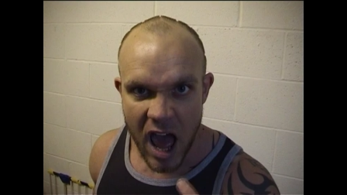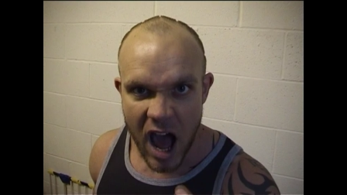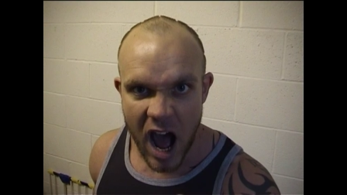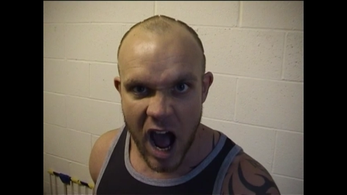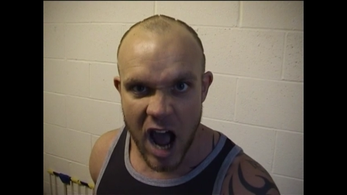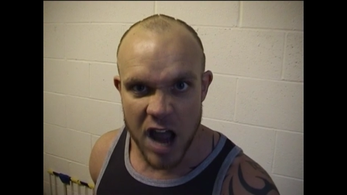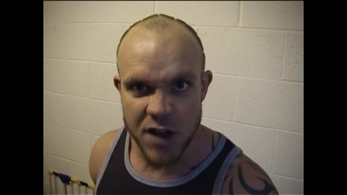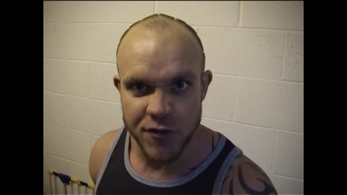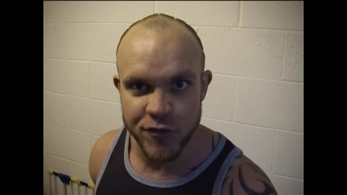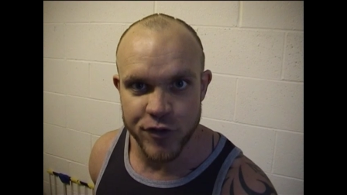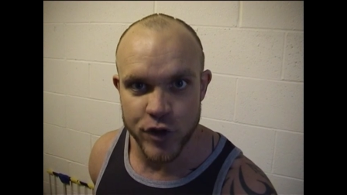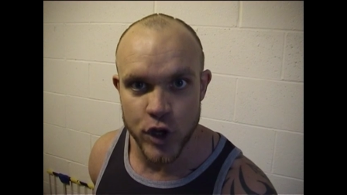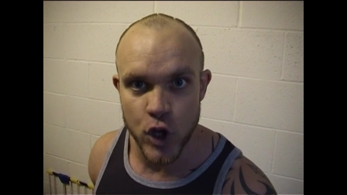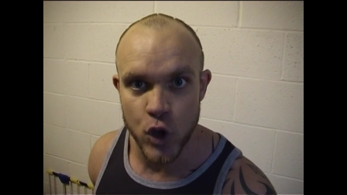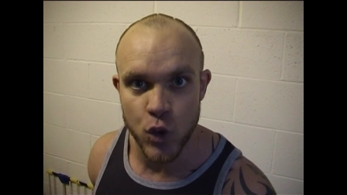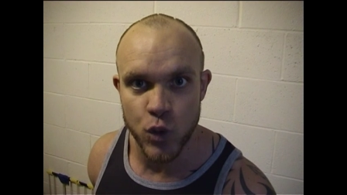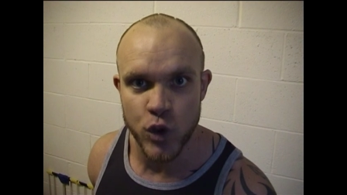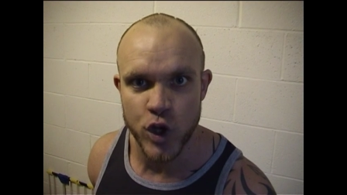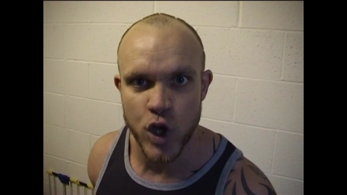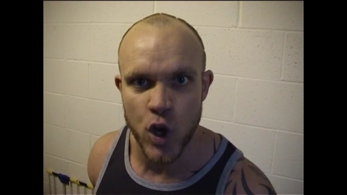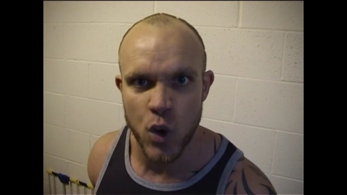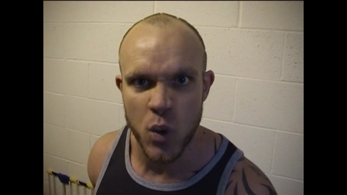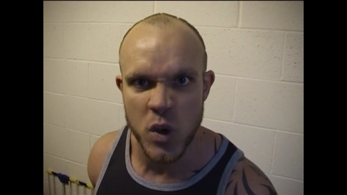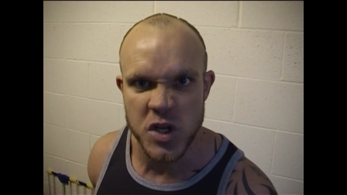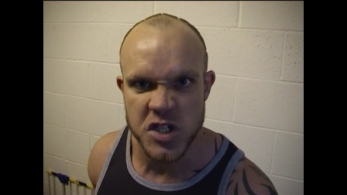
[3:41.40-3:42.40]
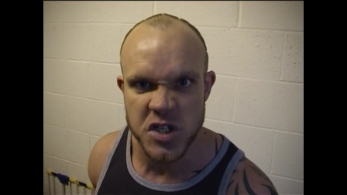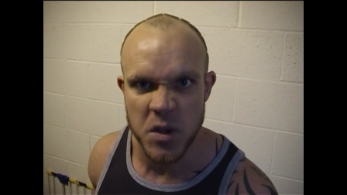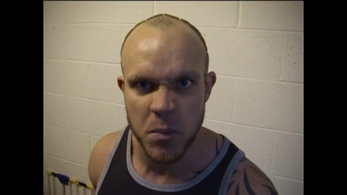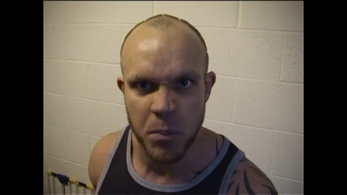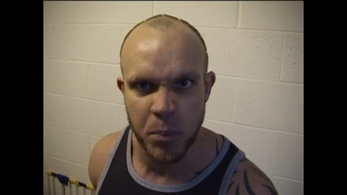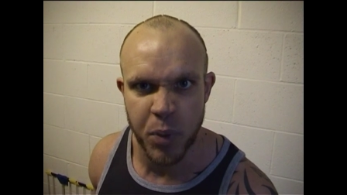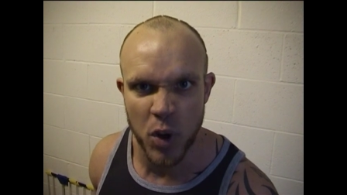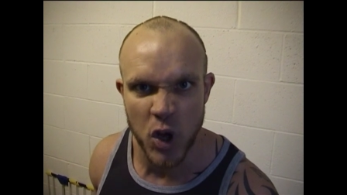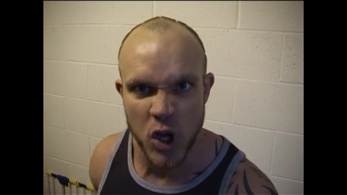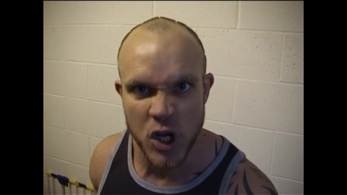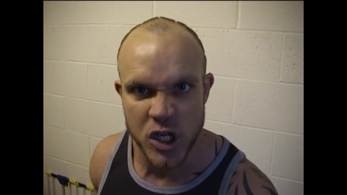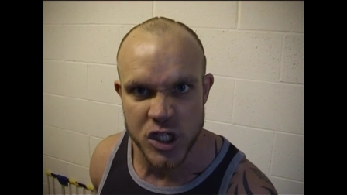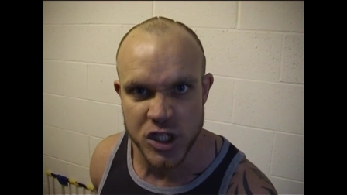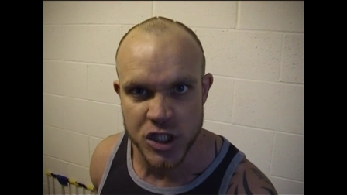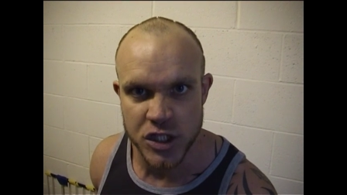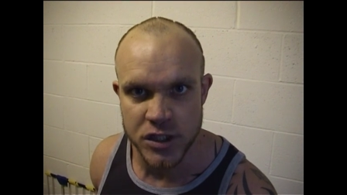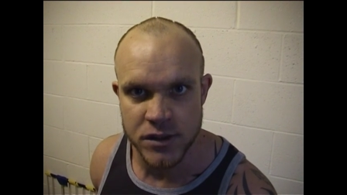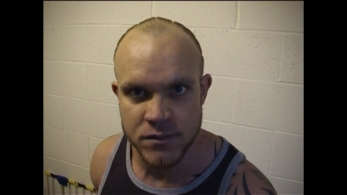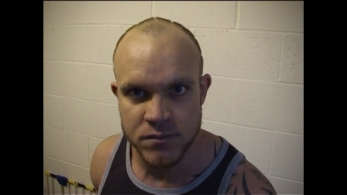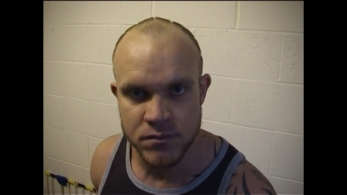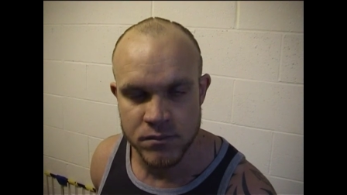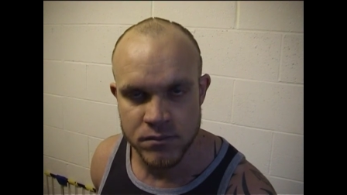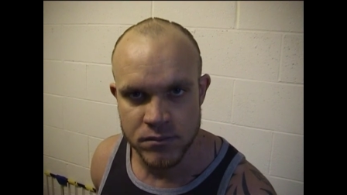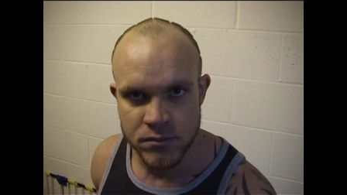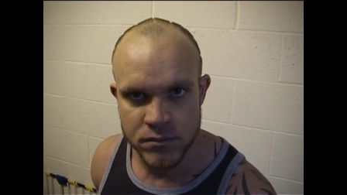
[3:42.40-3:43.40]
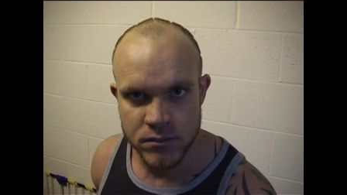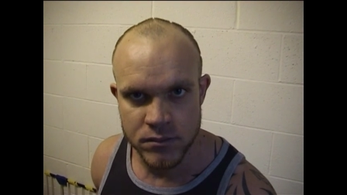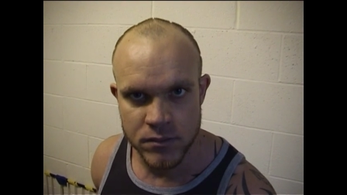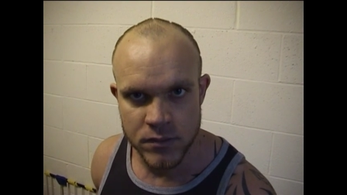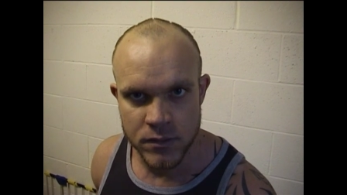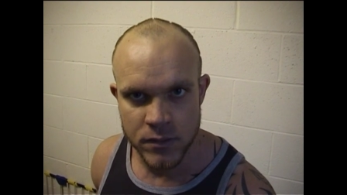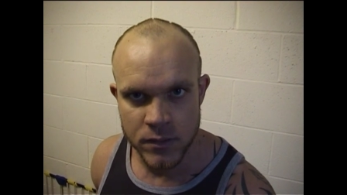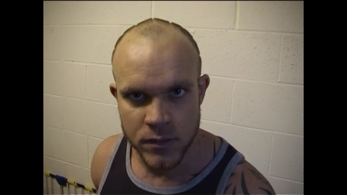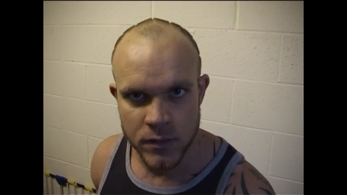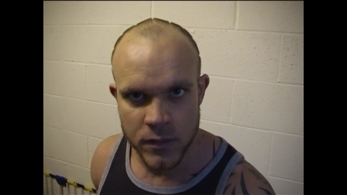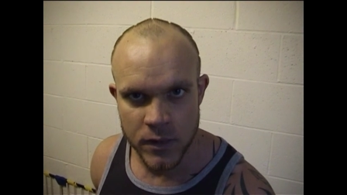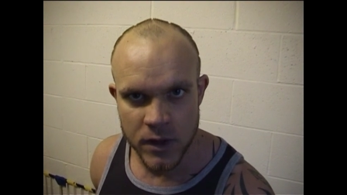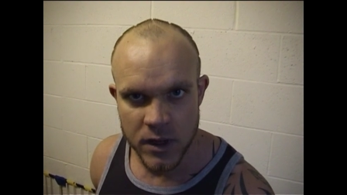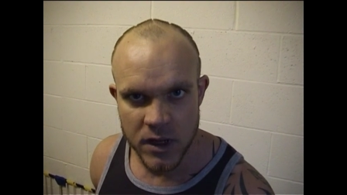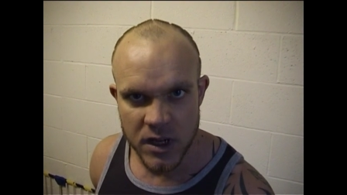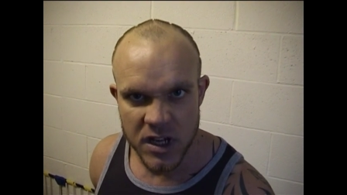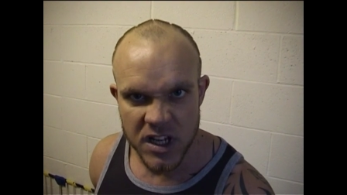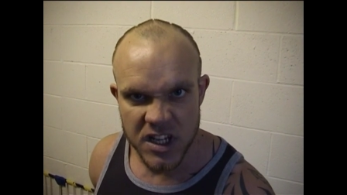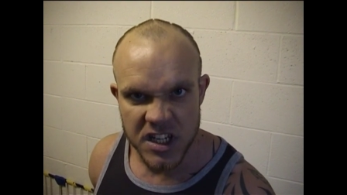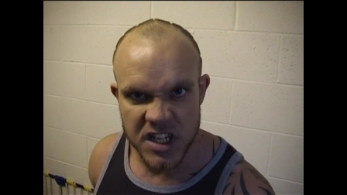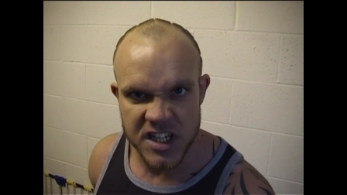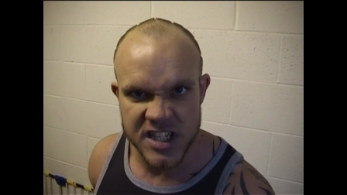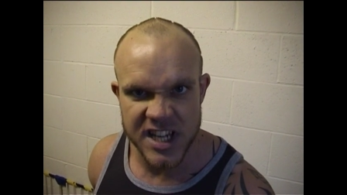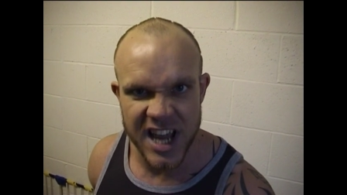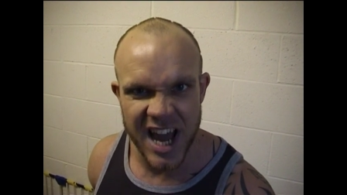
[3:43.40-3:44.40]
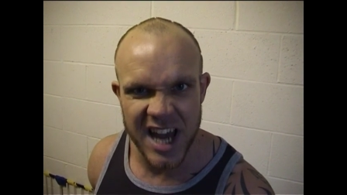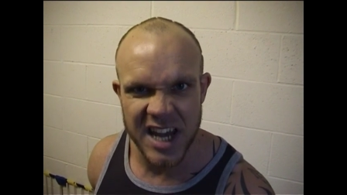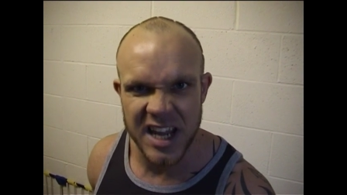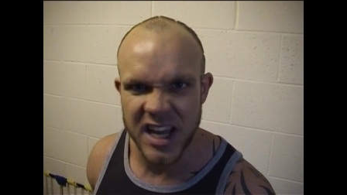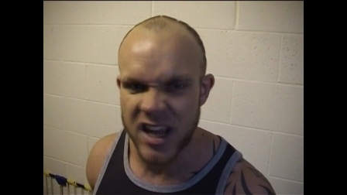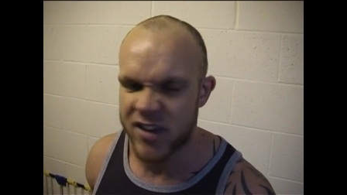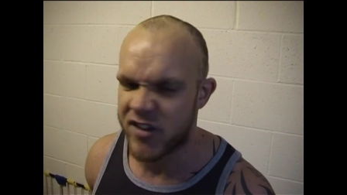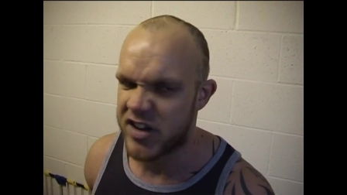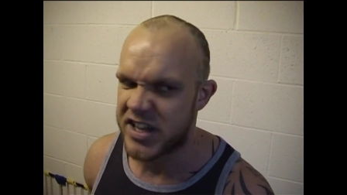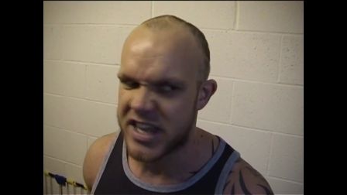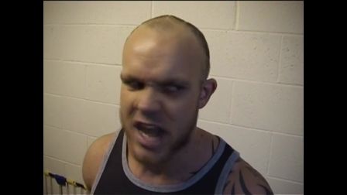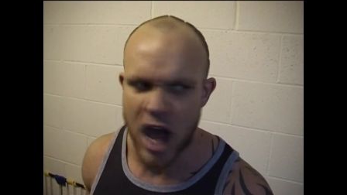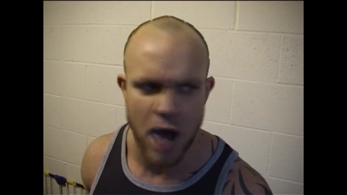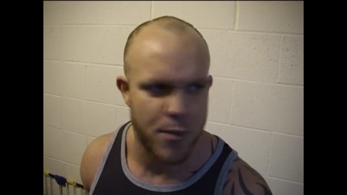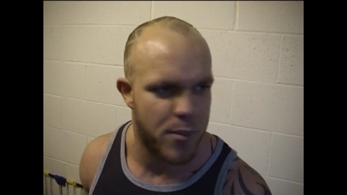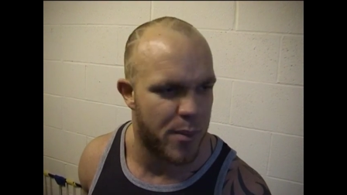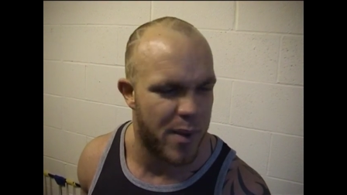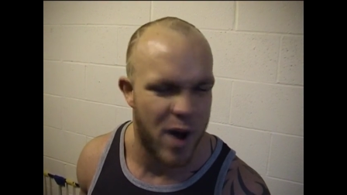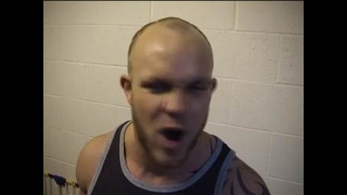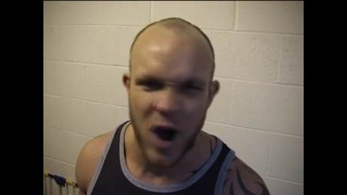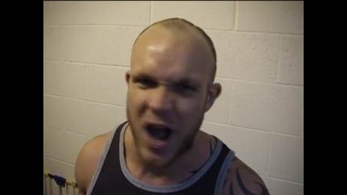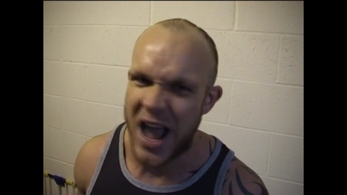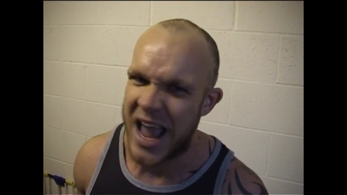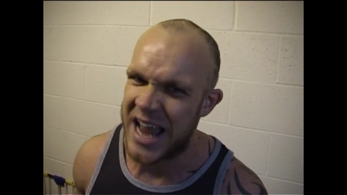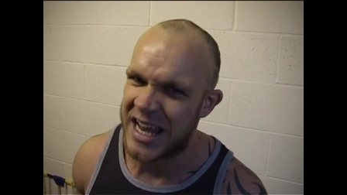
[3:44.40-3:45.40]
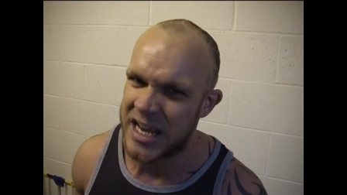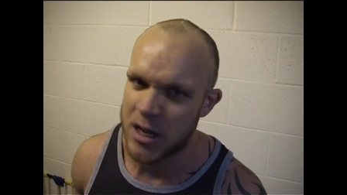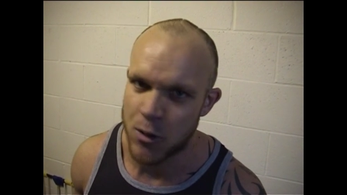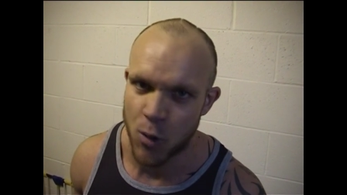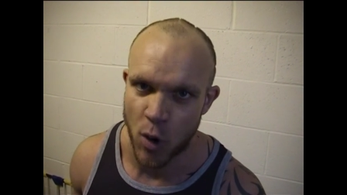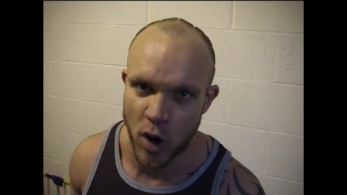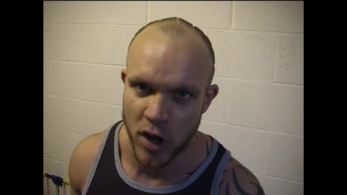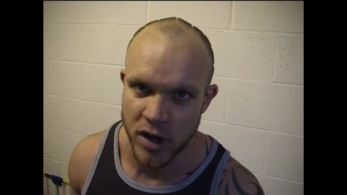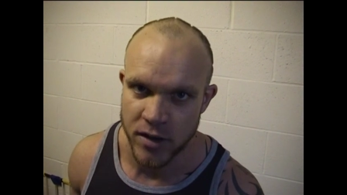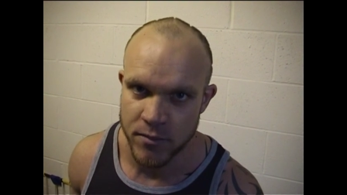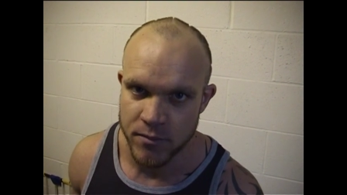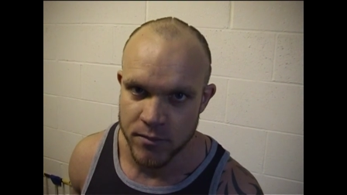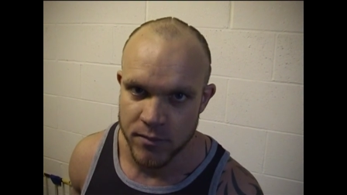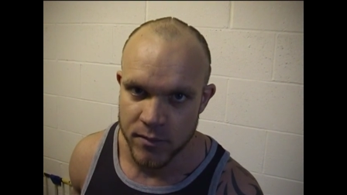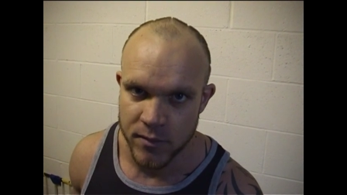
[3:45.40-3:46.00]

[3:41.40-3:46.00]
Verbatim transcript: I view you as a person. You see, I didn't give a damn about anyone.